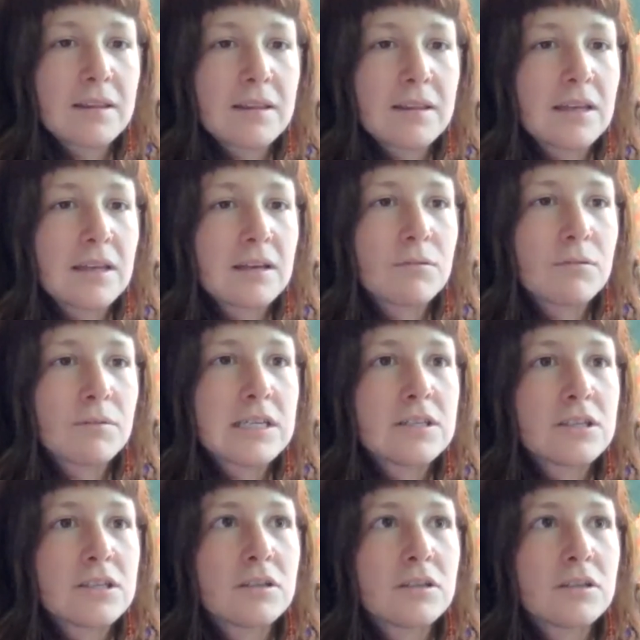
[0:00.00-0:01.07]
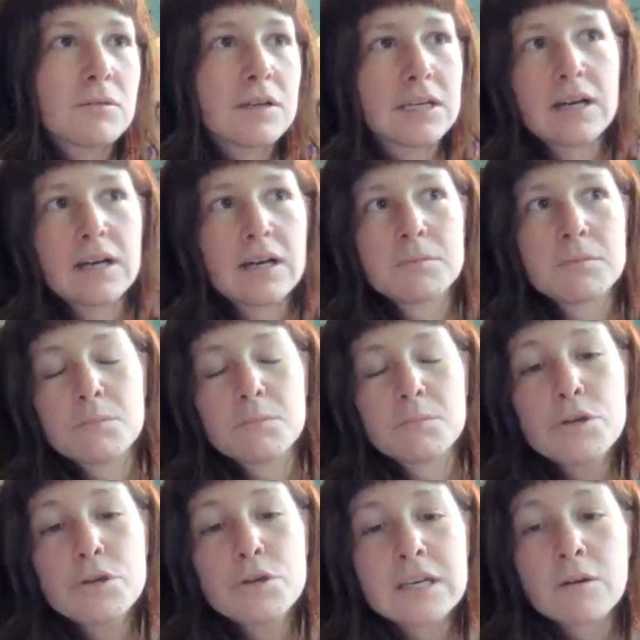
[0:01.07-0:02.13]
I think we need to do when it comes to
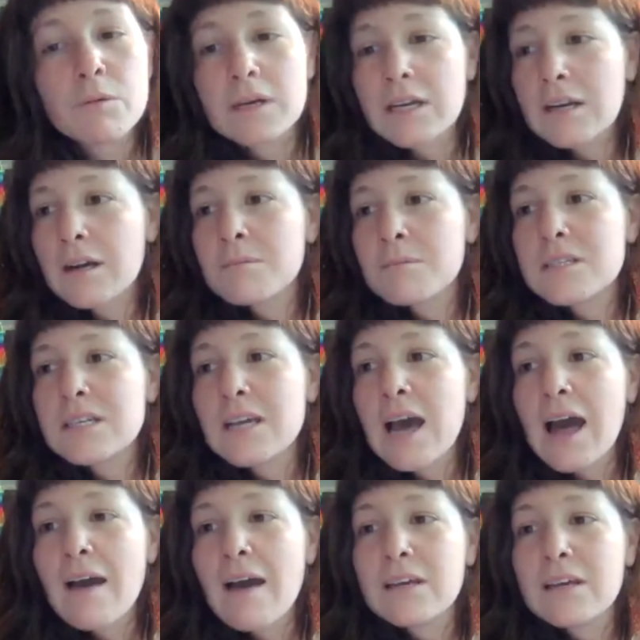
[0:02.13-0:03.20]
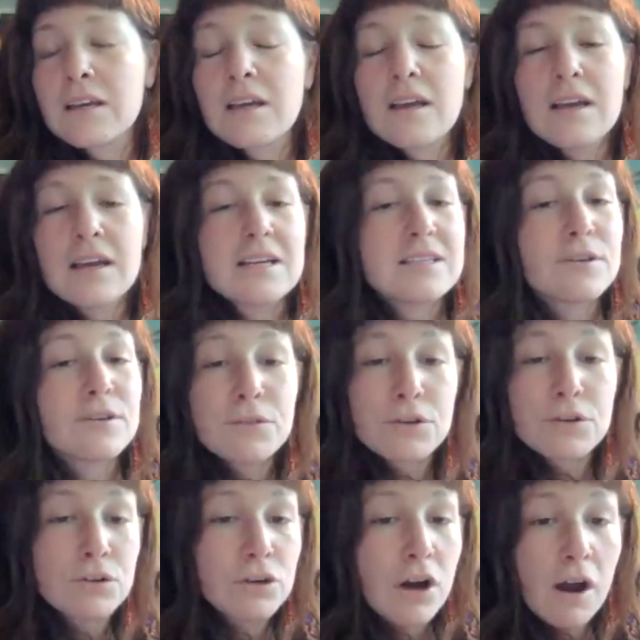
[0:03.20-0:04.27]
music, when it comes to having
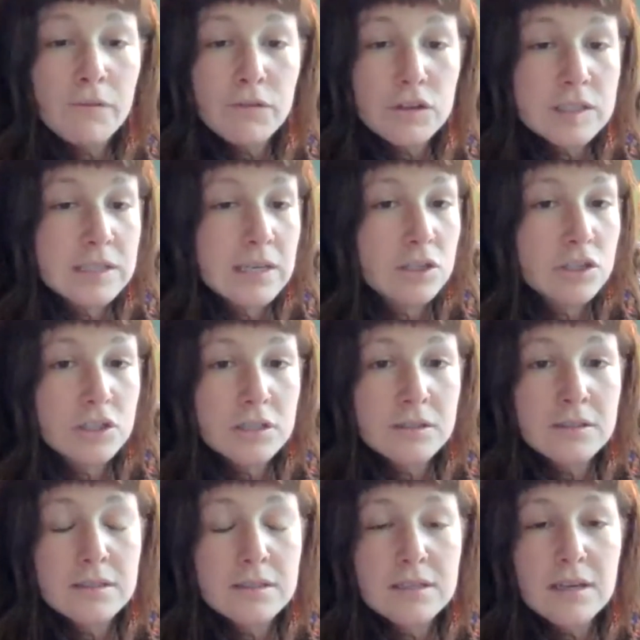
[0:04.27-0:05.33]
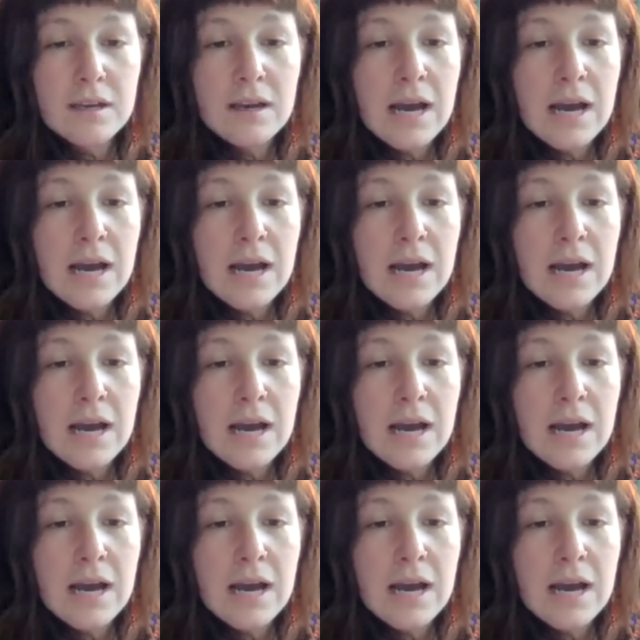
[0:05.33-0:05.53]
difficult conversations,